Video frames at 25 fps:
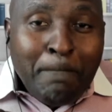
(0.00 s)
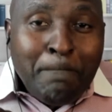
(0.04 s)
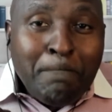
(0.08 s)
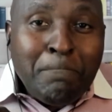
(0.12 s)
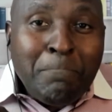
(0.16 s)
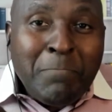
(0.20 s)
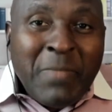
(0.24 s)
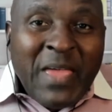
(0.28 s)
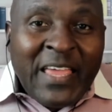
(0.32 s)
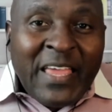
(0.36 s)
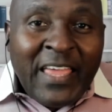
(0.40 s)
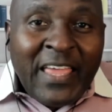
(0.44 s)

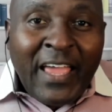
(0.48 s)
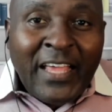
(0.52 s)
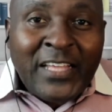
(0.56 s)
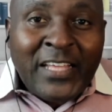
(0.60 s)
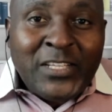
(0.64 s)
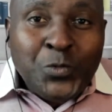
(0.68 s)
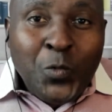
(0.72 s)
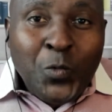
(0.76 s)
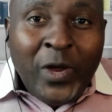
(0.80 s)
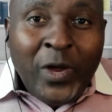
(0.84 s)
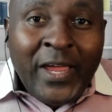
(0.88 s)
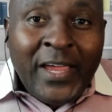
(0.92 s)
making its
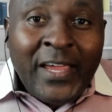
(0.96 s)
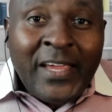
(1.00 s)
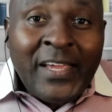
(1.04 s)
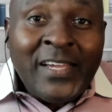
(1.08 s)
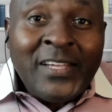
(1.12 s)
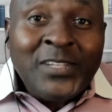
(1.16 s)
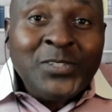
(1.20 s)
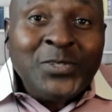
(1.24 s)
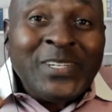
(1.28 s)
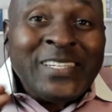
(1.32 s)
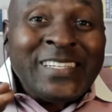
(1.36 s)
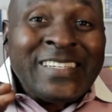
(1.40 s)
way
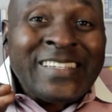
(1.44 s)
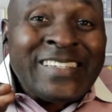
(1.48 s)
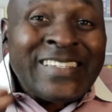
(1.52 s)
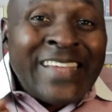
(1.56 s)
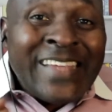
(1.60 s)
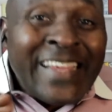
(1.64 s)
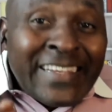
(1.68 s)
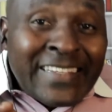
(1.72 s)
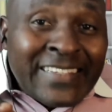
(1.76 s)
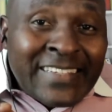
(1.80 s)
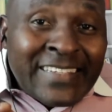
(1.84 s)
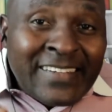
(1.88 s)
to the
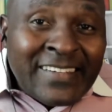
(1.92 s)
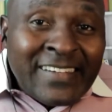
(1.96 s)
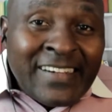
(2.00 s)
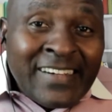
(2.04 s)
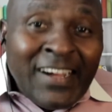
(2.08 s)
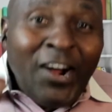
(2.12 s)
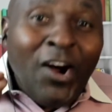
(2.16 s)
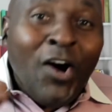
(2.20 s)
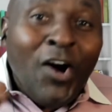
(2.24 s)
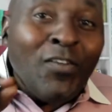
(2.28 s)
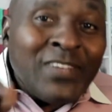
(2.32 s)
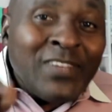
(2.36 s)
center
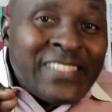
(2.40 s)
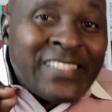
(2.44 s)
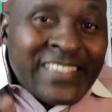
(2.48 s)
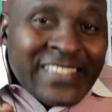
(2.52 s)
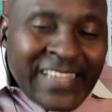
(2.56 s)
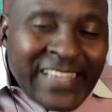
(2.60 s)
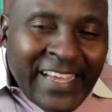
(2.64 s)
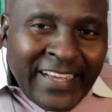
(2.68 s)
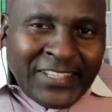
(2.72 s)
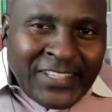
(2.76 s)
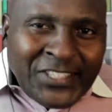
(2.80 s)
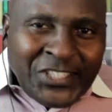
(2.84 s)
of the
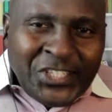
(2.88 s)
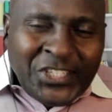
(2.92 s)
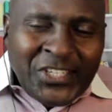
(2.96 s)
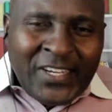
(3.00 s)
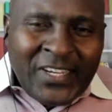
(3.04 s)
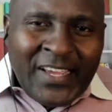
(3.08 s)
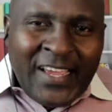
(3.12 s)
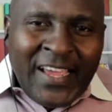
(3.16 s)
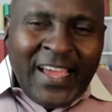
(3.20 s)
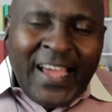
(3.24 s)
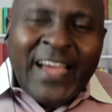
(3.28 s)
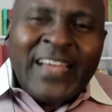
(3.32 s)
stage.
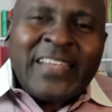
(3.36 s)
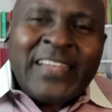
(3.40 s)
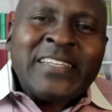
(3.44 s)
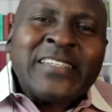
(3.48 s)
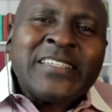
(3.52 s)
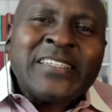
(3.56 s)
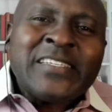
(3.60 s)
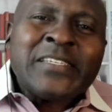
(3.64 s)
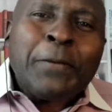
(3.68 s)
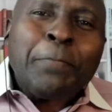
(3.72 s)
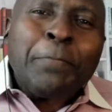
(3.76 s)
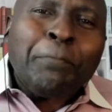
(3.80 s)
And this
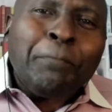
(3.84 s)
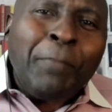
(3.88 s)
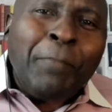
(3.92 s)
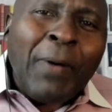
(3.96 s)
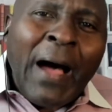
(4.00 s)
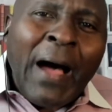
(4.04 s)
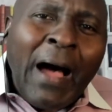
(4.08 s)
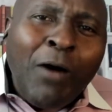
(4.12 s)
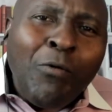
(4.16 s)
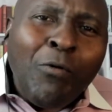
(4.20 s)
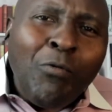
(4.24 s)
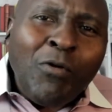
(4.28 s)
is a
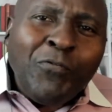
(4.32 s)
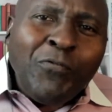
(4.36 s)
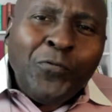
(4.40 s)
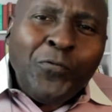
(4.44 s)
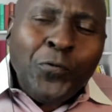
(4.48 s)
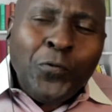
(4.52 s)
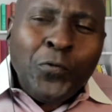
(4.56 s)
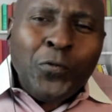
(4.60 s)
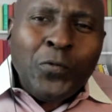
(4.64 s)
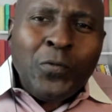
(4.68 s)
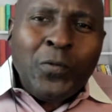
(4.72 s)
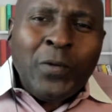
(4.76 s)

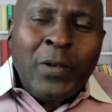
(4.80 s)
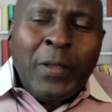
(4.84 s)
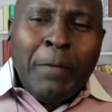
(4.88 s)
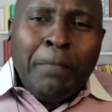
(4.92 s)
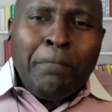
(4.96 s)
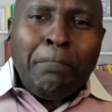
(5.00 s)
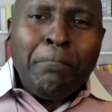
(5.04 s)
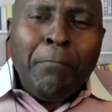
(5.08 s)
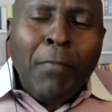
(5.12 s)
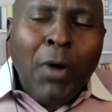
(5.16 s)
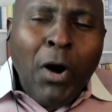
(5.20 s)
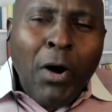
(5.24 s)
powerful
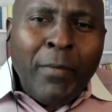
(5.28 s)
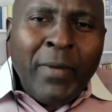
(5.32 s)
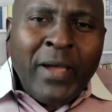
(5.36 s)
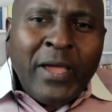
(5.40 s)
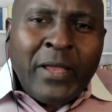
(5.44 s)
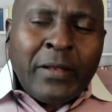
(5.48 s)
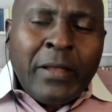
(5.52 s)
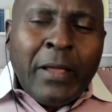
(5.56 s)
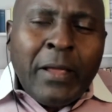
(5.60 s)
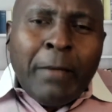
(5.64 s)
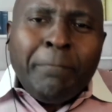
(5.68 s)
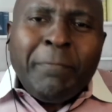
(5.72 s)

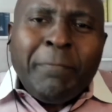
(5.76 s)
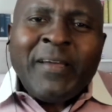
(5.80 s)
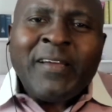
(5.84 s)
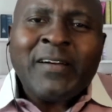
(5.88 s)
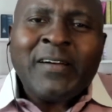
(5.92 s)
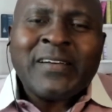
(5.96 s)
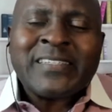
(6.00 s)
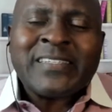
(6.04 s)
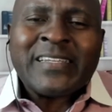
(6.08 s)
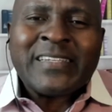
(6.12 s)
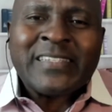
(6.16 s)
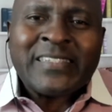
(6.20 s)
moment
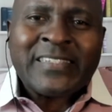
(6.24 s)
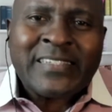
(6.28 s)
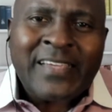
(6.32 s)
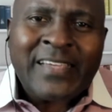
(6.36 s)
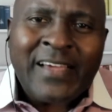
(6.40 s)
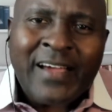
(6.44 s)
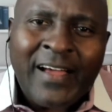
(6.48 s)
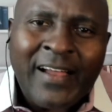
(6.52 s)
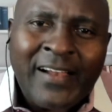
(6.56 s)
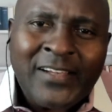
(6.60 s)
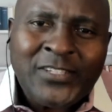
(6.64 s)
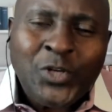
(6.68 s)
because it
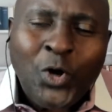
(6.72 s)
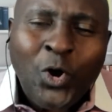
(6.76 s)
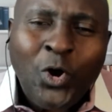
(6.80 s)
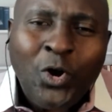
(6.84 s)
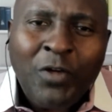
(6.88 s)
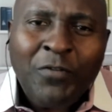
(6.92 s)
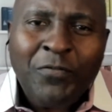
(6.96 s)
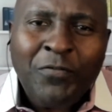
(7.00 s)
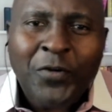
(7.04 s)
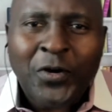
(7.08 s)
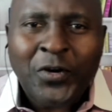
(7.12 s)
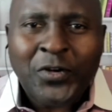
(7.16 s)
tells all
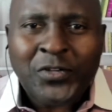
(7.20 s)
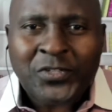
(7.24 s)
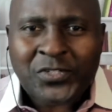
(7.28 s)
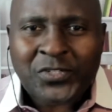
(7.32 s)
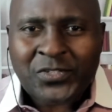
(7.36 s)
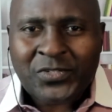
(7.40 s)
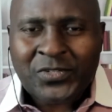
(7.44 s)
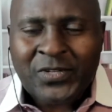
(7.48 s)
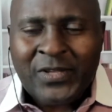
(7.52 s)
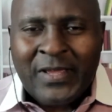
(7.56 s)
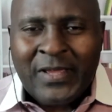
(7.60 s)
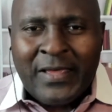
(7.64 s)
of us
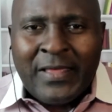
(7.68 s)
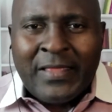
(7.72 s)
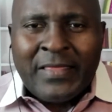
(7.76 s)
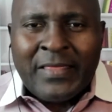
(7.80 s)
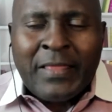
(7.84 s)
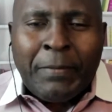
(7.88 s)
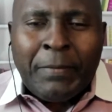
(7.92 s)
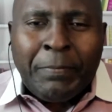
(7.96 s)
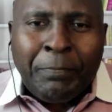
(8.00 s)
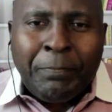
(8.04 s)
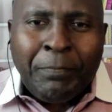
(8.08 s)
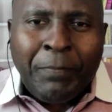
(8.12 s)

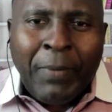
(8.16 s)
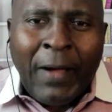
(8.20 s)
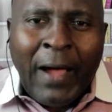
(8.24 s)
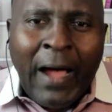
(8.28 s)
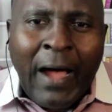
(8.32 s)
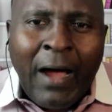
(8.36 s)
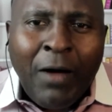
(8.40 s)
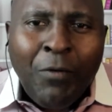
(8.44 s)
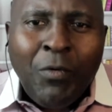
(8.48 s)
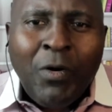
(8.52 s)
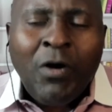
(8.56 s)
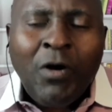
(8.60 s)
the
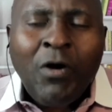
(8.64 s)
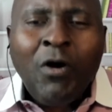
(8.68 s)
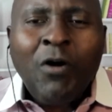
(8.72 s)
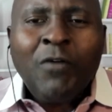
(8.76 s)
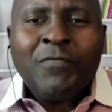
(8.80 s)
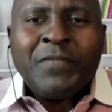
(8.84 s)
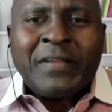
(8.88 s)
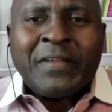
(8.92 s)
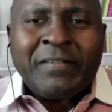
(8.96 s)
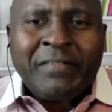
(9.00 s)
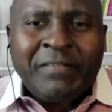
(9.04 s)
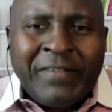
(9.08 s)
power of
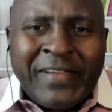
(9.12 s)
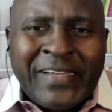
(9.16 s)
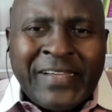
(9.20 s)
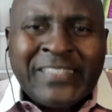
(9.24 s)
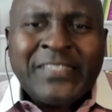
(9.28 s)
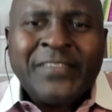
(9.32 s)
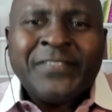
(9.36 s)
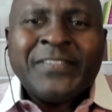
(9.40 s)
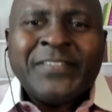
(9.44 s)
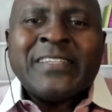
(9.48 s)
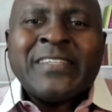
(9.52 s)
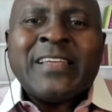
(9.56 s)
the
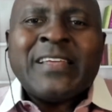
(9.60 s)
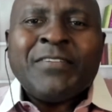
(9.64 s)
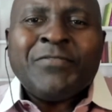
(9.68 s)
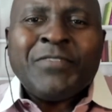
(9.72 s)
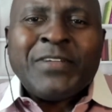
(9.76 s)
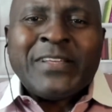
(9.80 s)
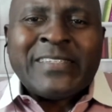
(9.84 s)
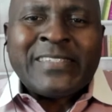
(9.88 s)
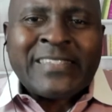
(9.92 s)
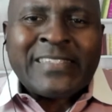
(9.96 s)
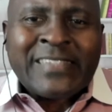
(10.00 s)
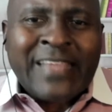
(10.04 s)
creativity that
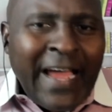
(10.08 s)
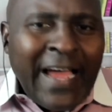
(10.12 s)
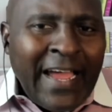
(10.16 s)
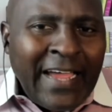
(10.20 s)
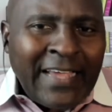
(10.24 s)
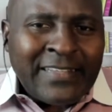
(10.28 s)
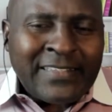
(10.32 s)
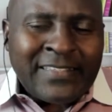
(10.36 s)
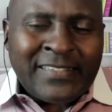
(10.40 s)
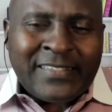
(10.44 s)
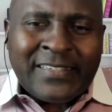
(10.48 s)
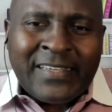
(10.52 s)

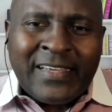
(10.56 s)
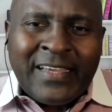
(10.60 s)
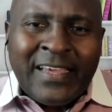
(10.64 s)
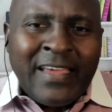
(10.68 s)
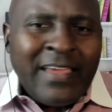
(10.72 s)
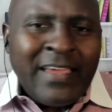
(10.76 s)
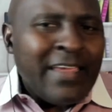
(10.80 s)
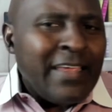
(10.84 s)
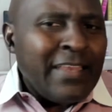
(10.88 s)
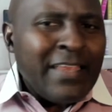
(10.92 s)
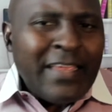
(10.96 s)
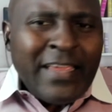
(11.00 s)
resides
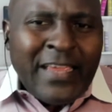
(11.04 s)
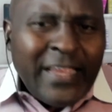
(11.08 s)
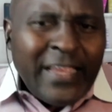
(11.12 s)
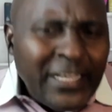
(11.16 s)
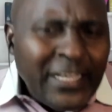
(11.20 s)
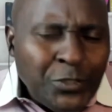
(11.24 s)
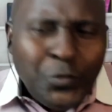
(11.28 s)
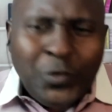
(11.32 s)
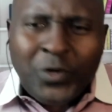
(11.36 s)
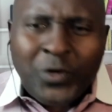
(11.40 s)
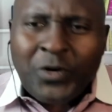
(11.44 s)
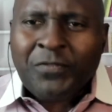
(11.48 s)
in
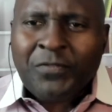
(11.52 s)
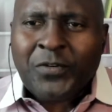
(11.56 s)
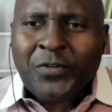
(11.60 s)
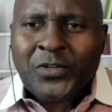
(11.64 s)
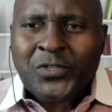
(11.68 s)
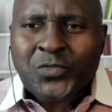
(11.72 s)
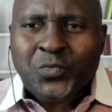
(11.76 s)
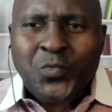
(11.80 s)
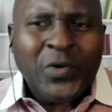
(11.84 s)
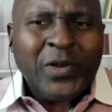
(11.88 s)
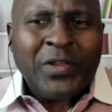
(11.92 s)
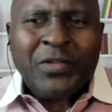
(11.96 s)
each one of us,
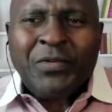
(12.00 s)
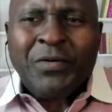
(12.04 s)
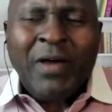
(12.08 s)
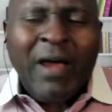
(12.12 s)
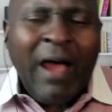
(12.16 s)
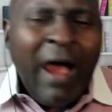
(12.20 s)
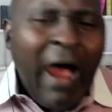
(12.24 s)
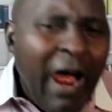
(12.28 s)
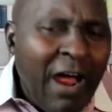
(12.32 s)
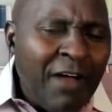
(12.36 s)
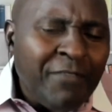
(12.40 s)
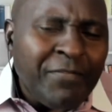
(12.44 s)
whether you're
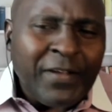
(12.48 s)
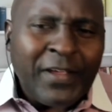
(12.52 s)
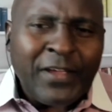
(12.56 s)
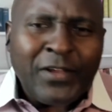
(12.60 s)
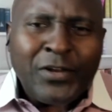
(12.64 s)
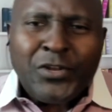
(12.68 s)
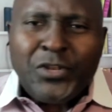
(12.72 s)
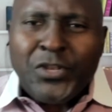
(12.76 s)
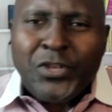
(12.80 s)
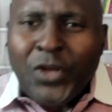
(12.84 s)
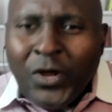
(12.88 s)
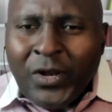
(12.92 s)
African or
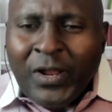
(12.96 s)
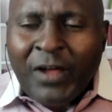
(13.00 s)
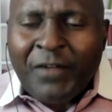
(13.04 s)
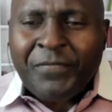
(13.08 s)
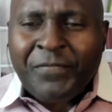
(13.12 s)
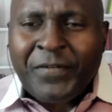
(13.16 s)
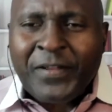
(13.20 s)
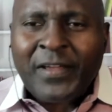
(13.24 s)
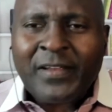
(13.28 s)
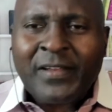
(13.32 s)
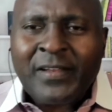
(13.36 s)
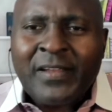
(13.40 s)
non
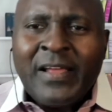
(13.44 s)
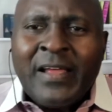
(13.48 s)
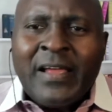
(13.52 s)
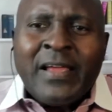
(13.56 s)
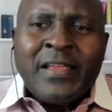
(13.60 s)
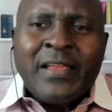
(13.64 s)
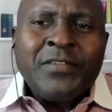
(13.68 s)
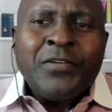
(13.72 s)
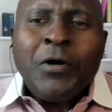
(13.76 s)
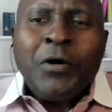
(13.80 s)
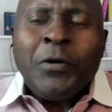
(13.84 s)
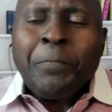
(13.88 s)
African.
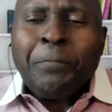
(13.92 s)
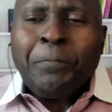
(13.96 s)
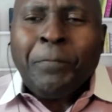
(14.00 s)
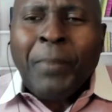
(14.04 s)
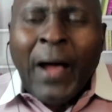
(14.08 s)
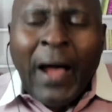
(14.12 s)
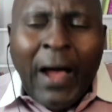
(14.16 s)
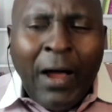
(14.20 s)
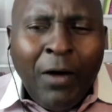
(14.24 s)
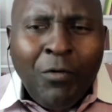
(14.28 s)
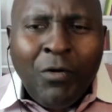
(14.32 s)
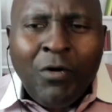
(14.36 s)
Your
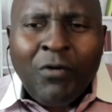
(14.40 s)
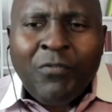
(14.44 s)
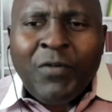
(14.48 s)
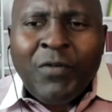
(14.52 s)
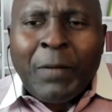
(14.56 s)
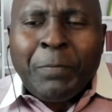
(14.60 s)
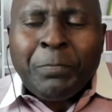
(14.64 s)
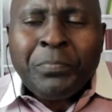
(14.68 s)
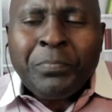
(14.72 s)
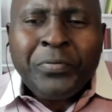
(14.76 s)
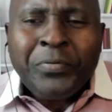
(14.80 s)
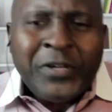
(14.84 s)
power of
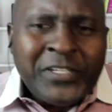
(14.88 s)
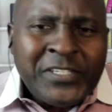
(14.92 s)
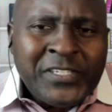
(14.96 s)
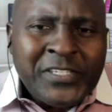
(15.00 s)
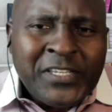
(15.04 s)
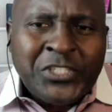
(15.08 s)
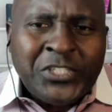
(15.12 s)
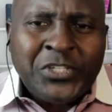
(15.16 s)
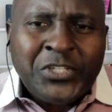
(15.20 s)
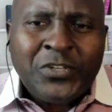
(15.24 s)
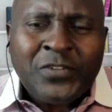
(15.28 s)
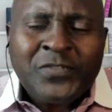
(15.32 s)

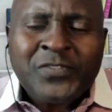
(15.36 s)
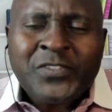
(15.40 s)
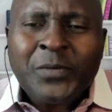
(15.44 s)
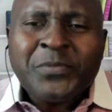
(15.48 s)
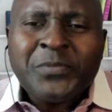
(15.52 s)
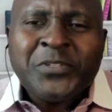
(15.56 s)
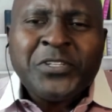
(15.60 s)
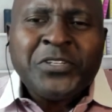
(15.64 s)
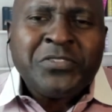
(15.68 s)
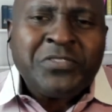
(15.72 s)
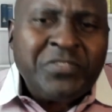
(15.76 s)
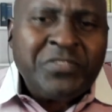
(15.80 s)
appreciation of
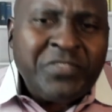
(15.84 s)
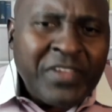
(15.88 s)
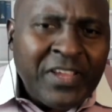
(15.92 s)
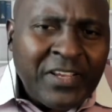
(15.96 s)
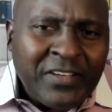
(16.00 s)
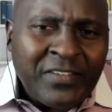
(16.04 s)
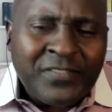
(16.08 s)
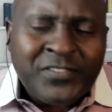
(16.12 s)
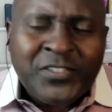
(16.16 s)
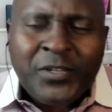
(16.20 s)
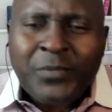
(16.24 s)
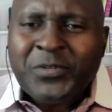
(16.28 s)
something
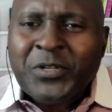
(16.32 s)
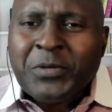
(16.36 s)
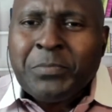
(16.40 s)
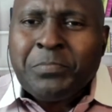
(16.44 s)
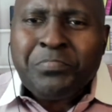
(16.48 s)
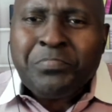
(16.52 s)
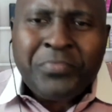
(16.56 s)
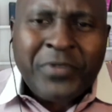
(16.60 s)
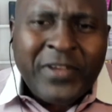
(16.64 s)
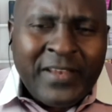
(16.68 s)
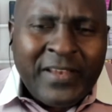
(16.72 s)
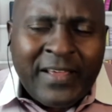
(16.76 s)
creative, something
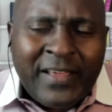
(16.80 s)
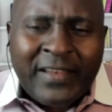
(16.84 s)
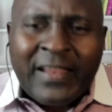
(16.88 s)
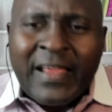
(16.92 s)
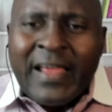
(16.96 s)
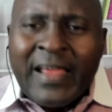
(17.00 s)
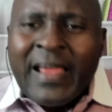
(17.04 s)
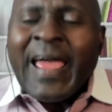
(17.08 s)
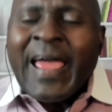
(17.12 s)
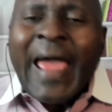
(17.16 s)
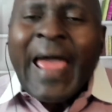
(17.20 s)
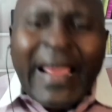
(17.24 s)
brilliant,
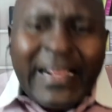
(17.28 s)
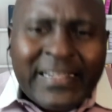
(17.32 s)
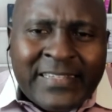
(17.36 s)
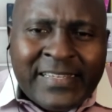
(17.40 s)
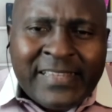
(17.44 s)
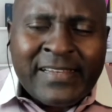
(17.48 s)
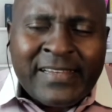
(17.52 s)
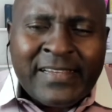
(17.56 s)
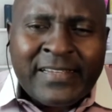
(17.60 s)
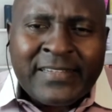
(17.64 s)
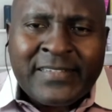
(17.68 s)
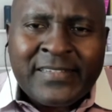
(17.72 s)

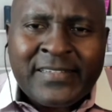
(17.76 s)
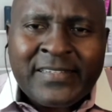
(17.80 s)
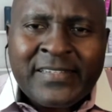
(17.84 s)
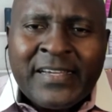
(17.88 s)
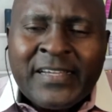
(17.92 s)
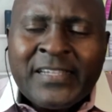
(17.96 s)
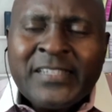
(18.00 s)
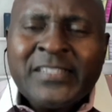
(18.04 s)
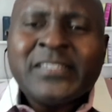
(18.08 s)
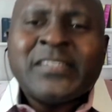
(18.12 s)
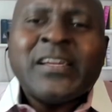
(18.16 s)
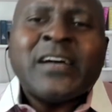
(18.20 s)
excellence,
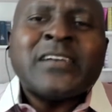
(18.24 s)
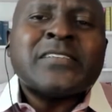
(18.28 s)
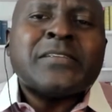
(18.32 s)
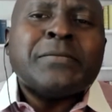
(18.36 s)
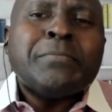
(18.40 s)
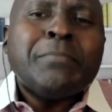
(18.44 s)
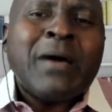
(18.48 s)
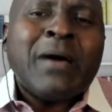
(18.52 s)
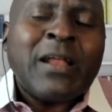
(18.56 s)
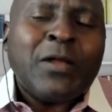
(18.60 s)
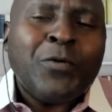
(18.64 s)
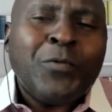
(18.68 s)
doesn't
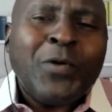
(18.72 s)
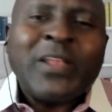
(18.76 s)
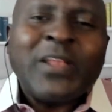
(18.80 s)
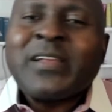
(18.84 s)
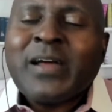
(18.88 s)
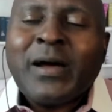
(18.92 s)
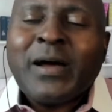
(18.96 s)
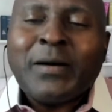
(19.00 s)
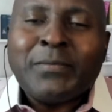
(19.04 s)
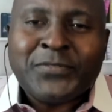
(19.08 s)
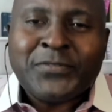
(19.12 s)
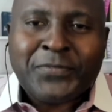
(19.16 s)
matter where it
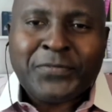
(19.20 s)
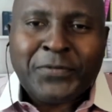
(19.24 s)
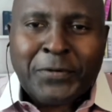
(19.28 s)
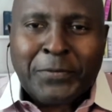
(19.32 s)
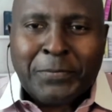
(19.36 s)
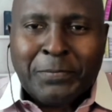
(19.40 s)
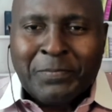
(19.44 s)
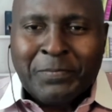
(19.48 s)
comes from.